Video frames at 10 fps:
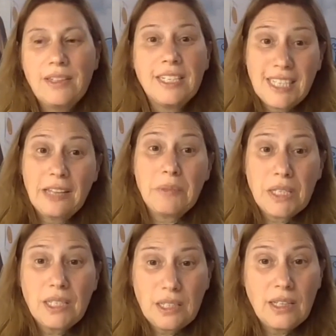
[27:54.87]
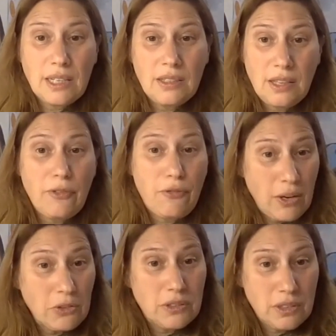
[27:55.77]
They sent me, they, they
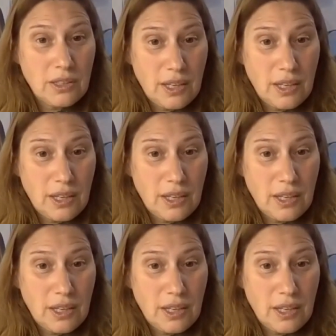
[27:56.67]
found,